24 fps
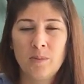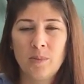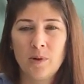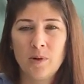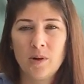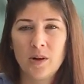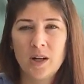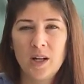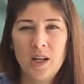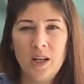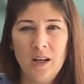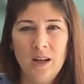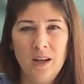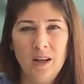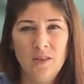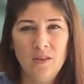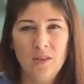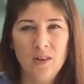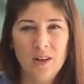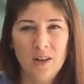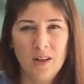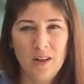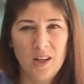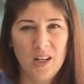pretty
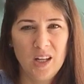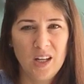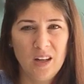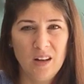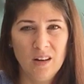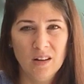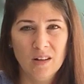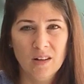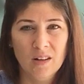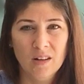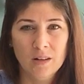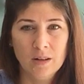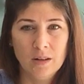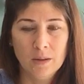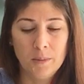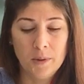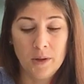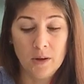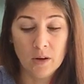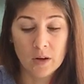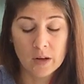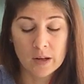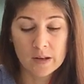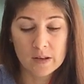even keel, to
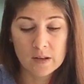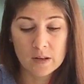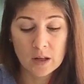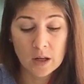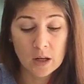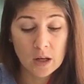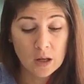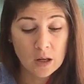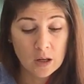be honest.